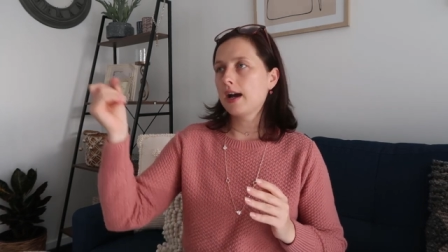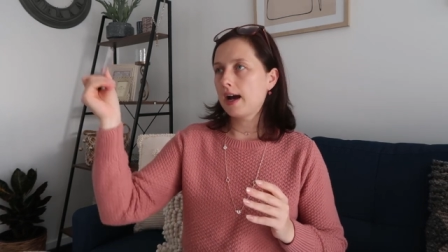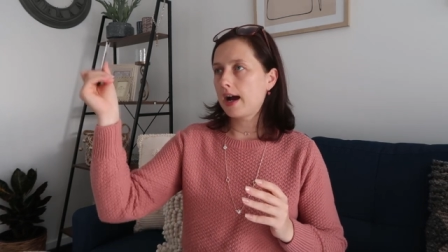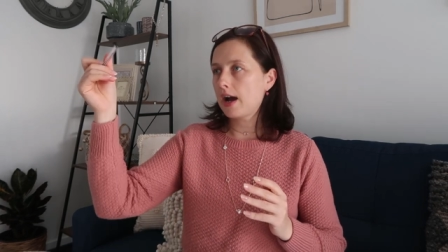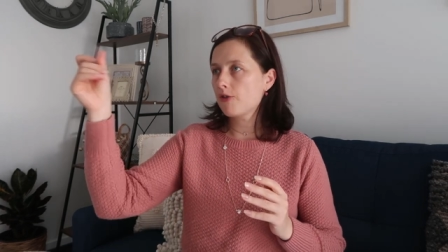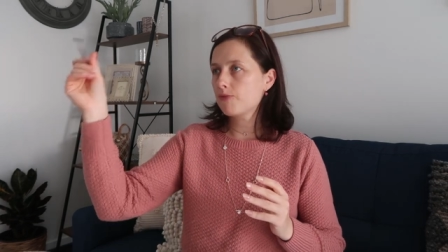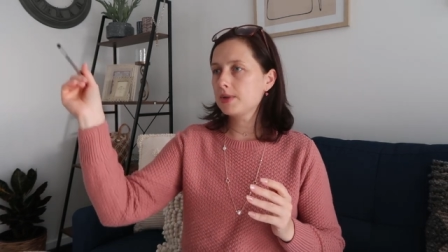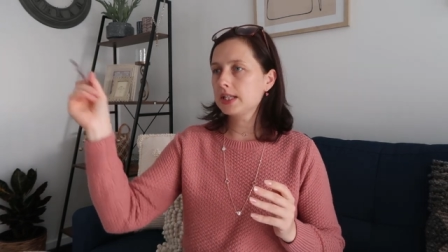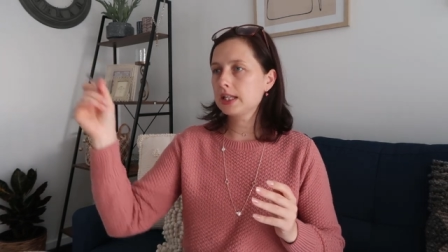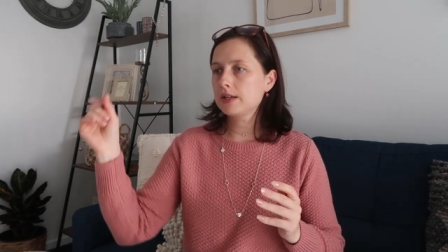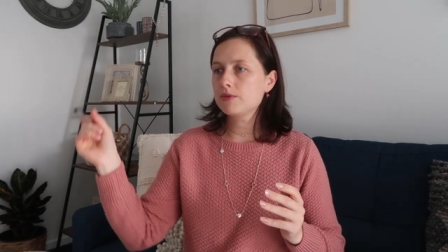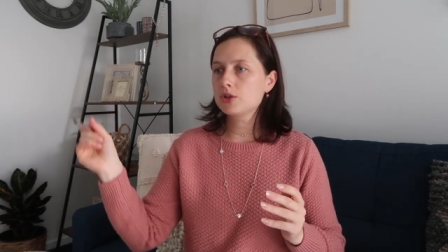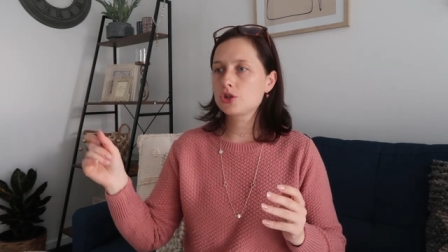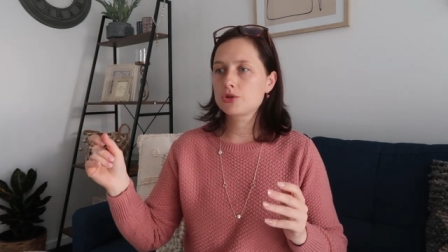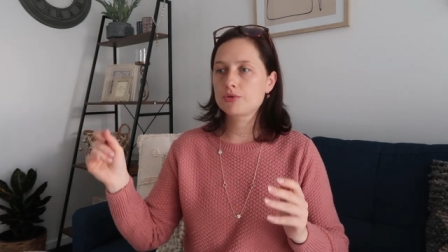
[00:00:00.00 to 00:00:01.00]
I've been
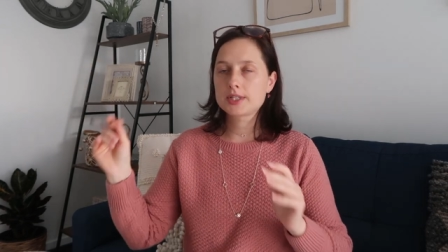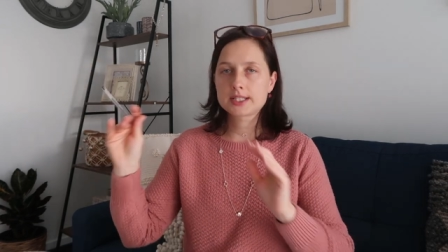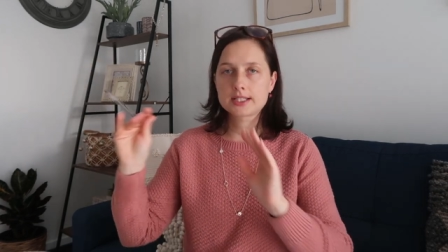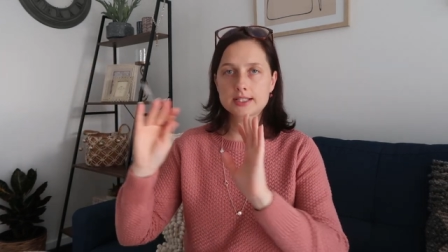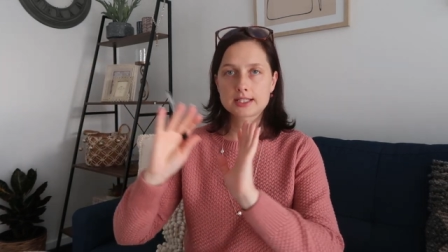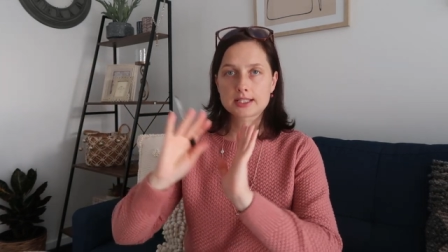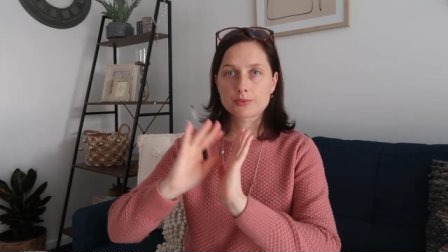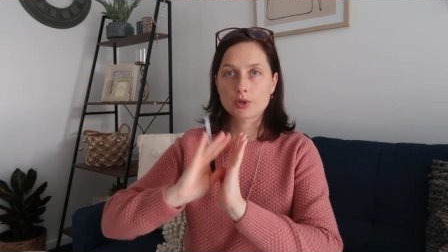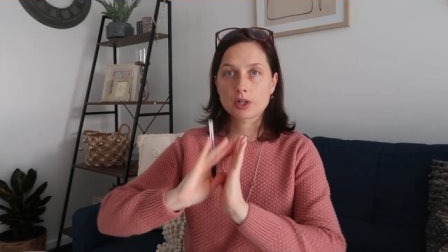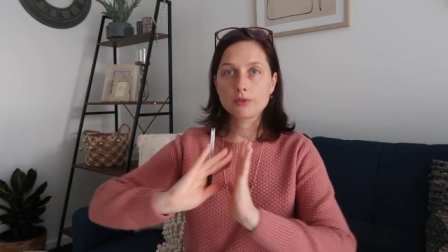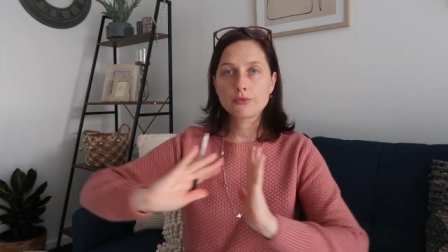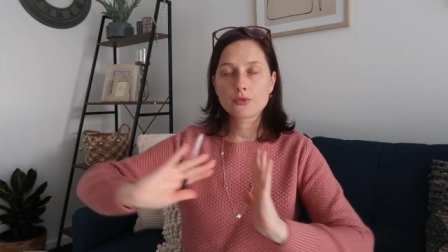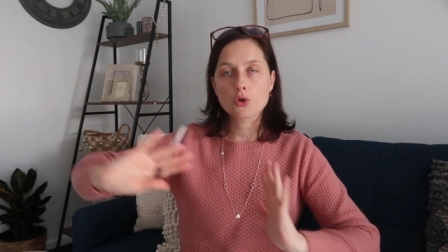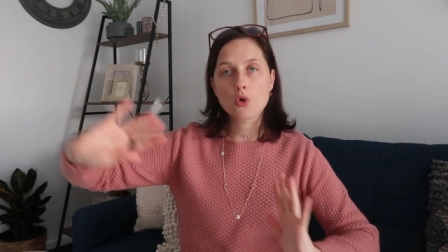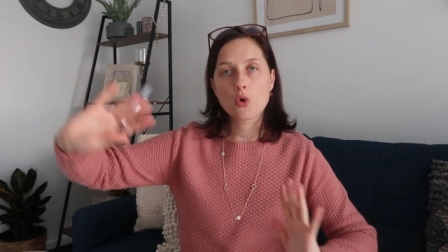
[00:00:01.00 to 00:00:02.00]
given choices as well
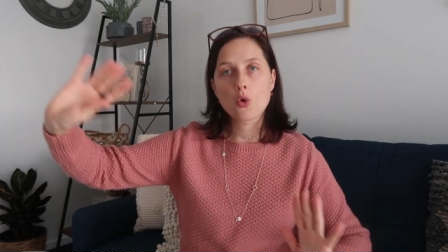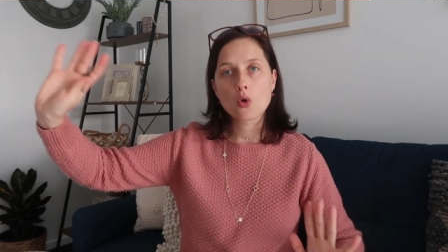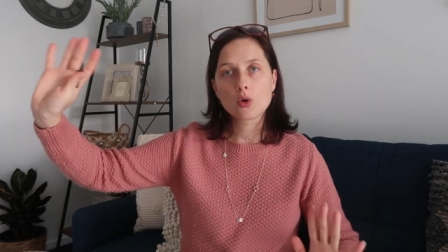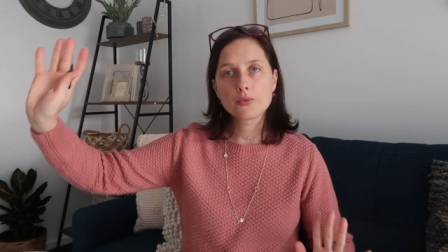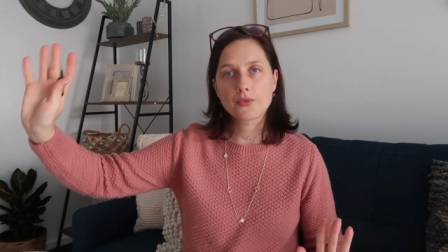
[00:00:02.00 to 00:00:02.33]
for all